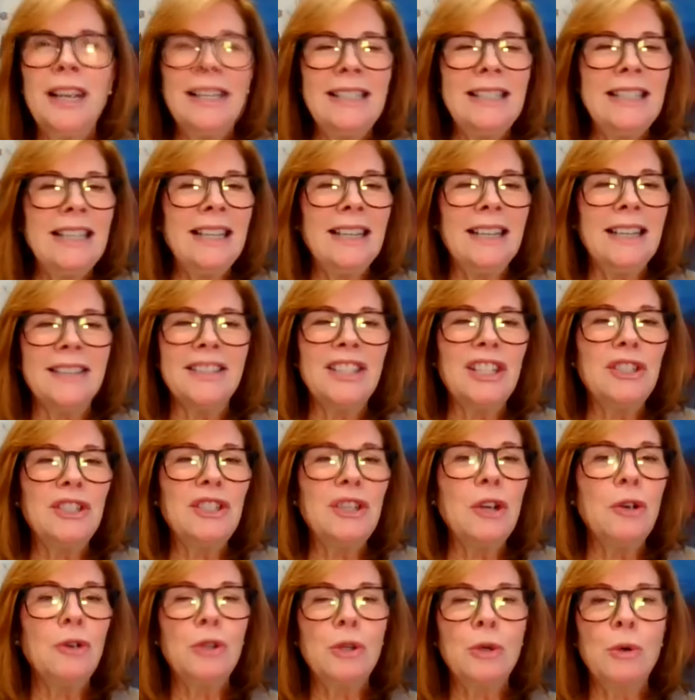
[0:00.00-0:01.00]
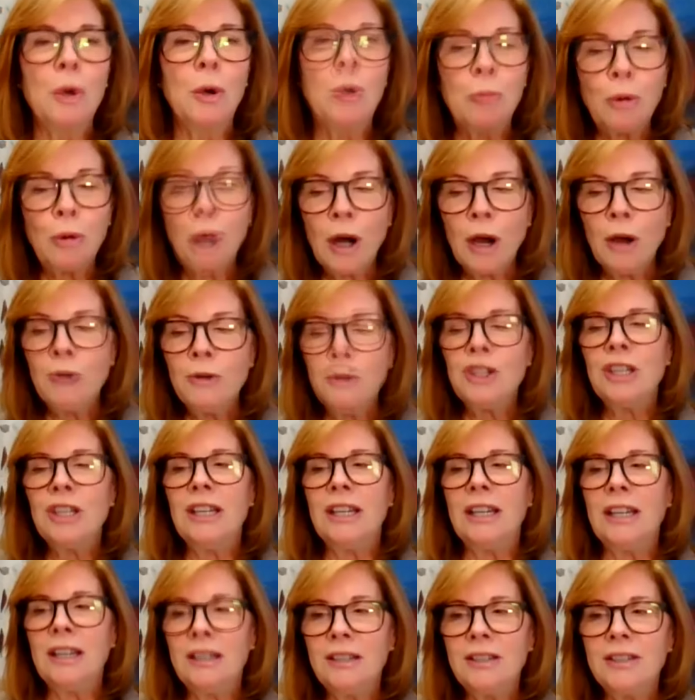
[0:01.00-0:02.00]
ideas, to, to to approach an
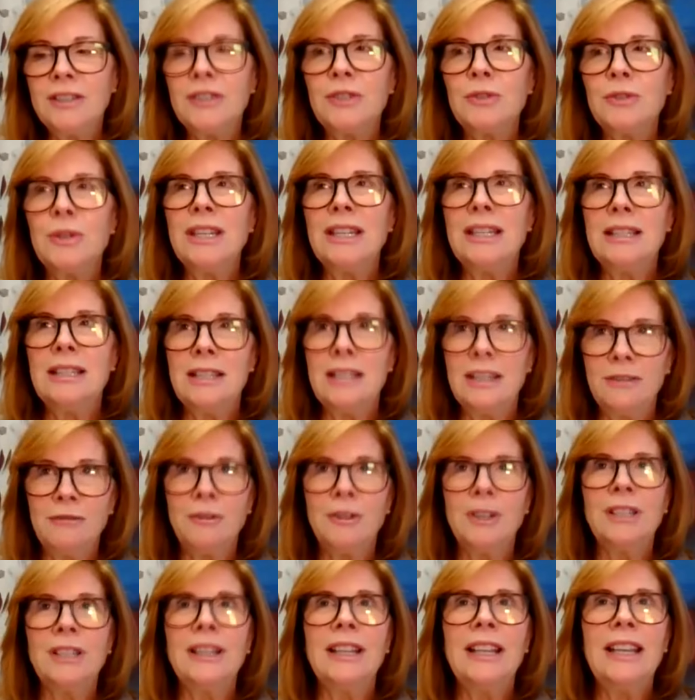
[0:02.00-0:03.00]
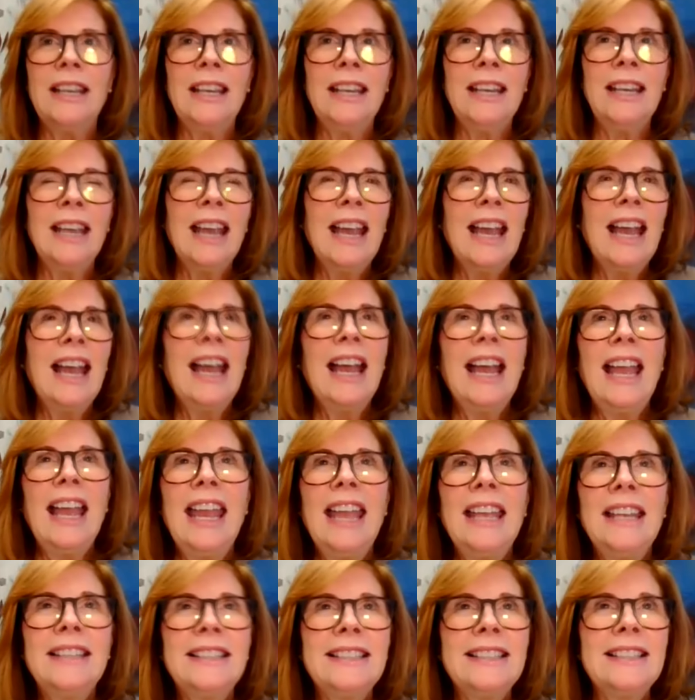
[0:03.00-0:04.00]
industry differently.
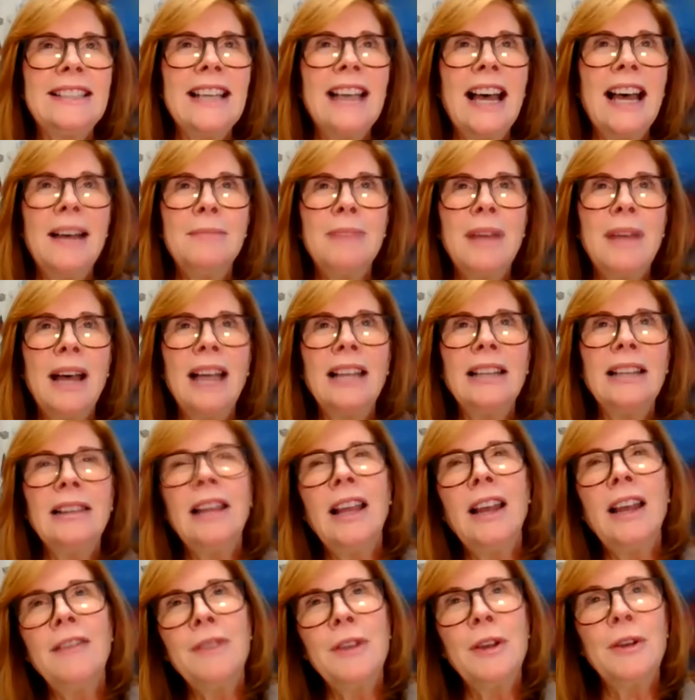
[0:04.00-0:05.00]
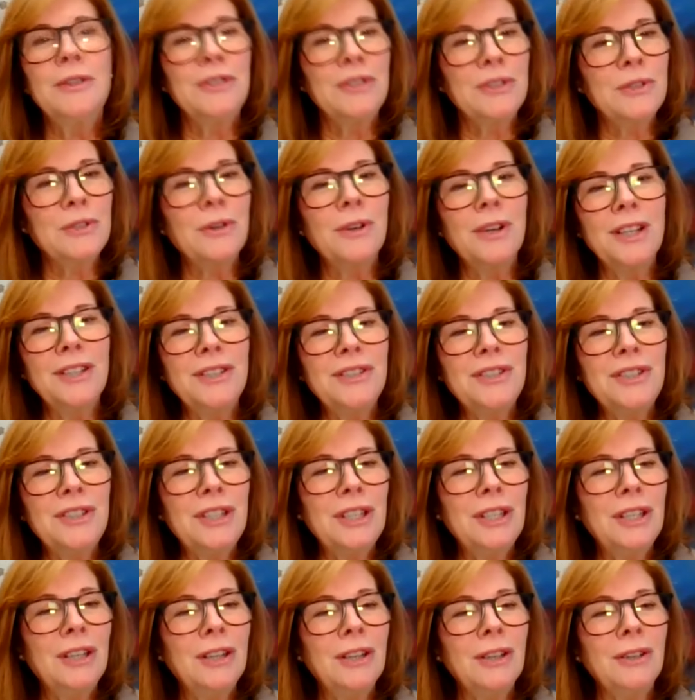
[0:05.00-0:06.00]
It's um, I love those stories
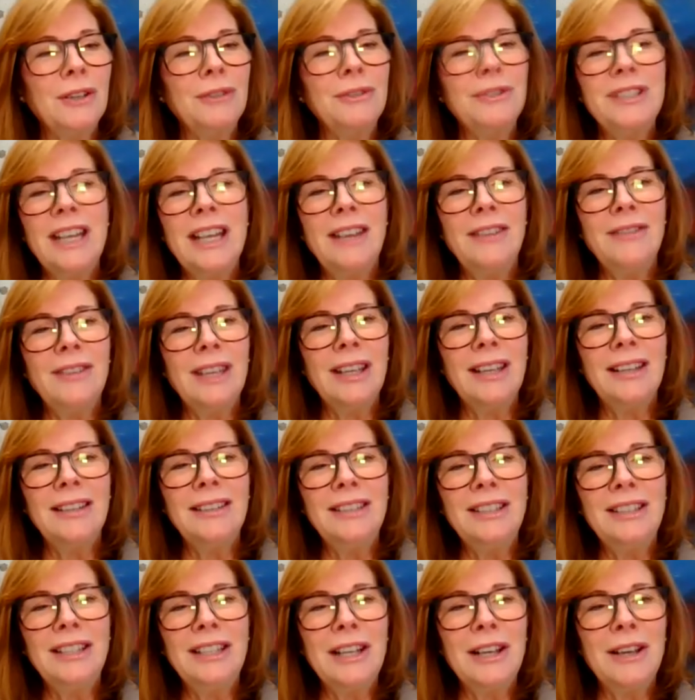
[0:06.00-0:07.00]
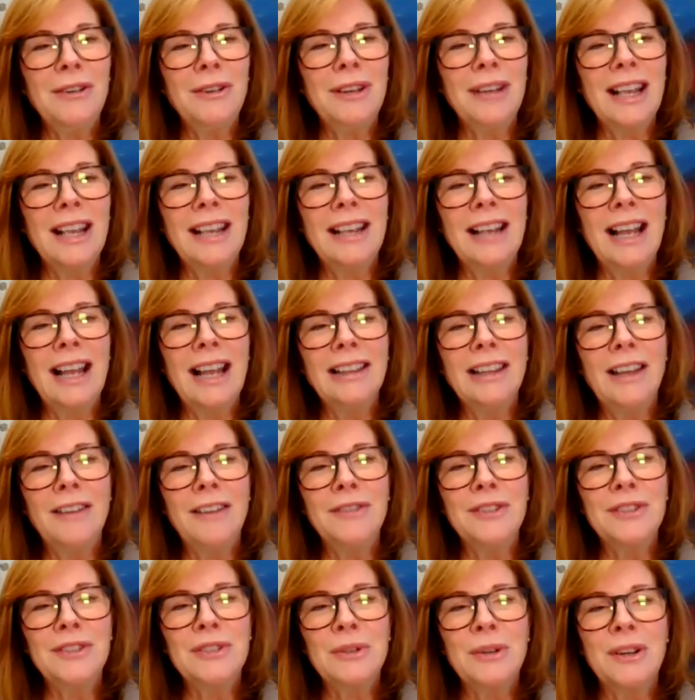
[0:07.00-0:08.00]
too, David. You know, and I, I
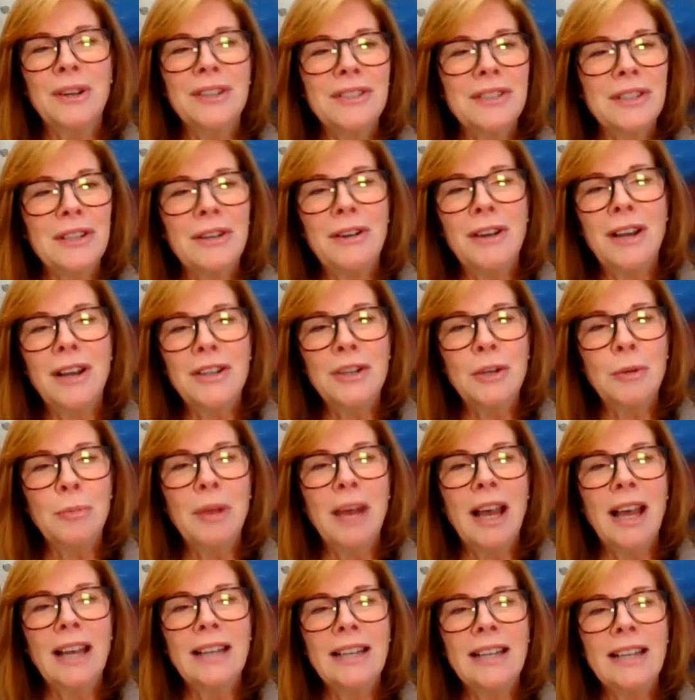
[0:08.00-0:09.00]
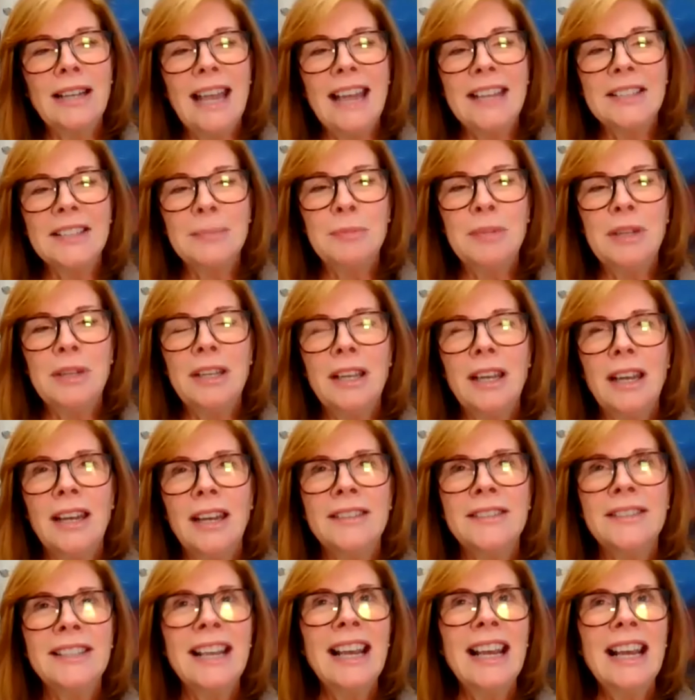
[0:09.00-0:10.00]
love the stories that are on your podcast
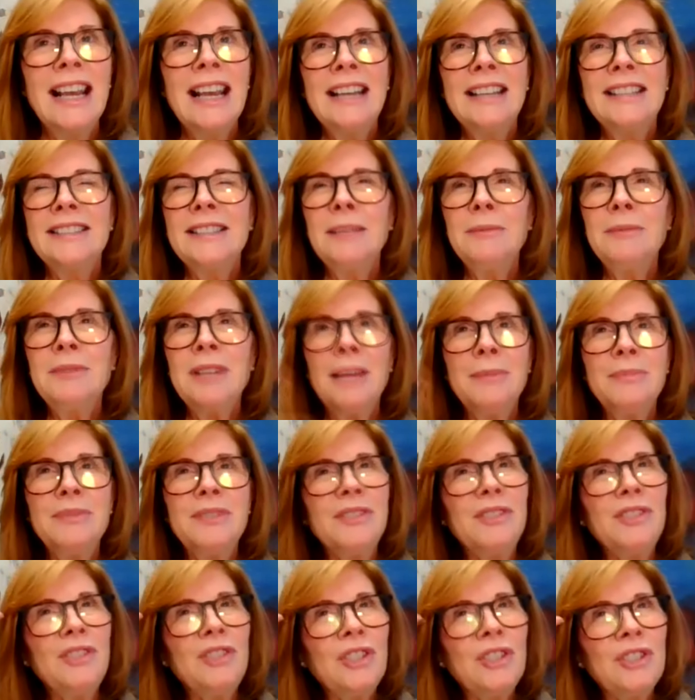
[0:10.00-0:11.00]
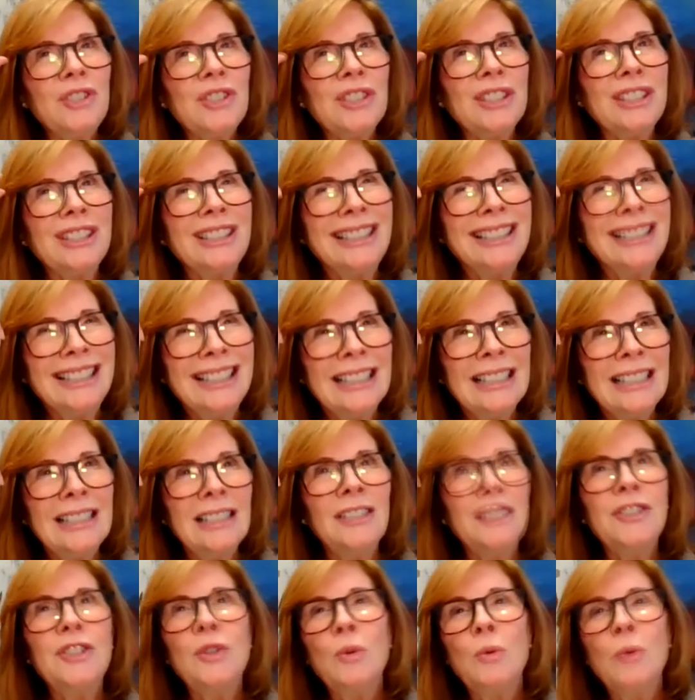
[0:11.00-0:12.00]
because sometimes it's just a
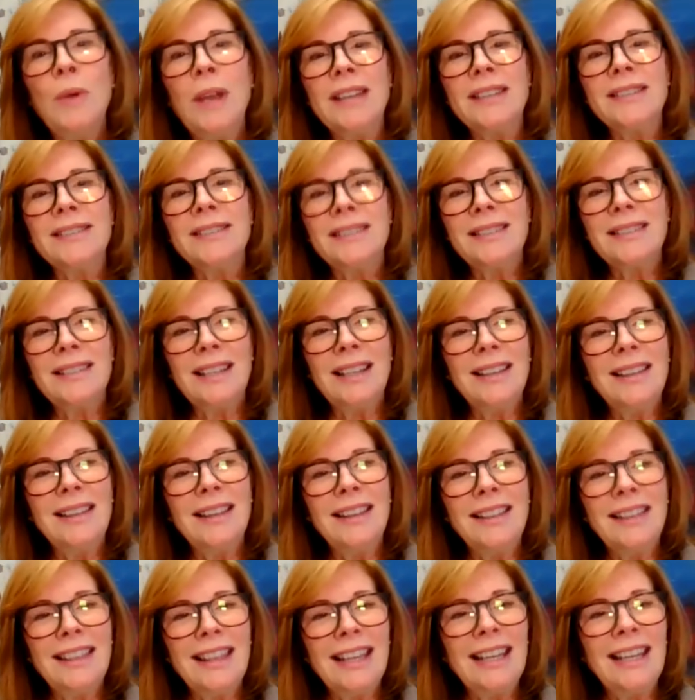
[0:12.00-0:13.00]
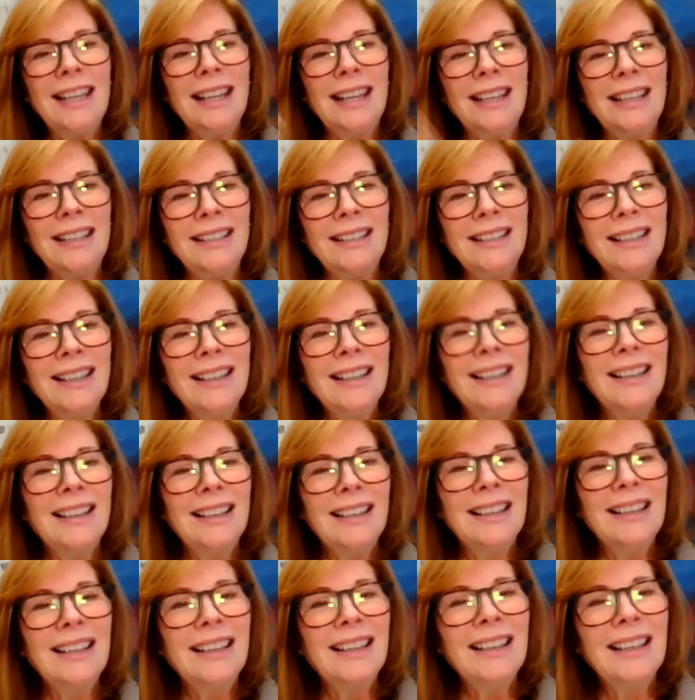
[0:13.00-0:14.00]
little twist in the thinking
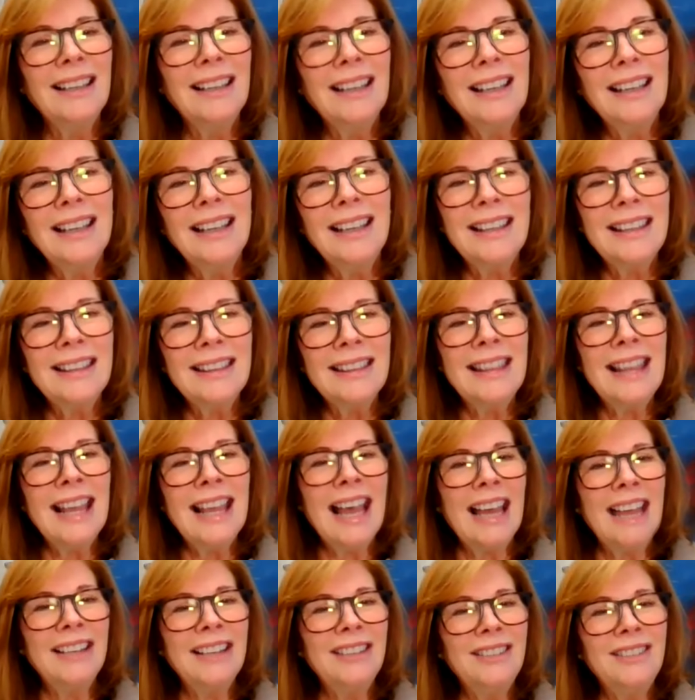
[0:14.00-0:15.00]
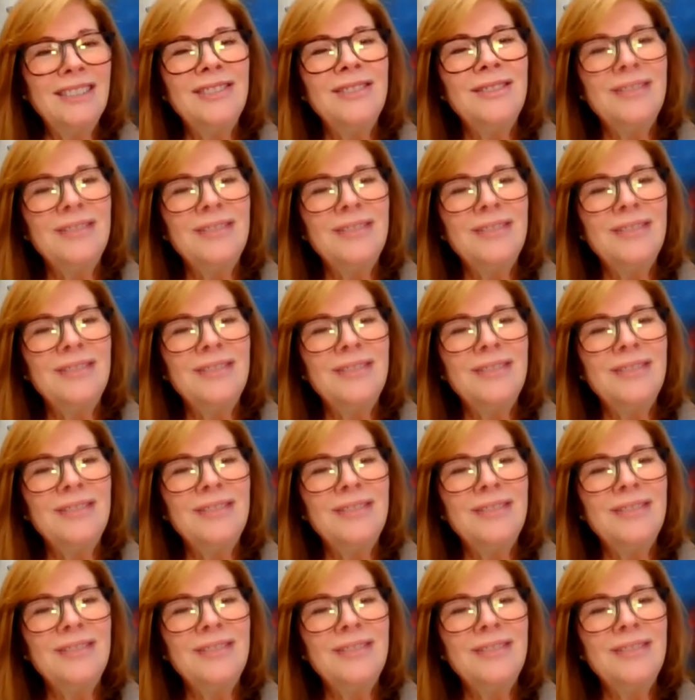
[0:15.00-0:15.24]
that and it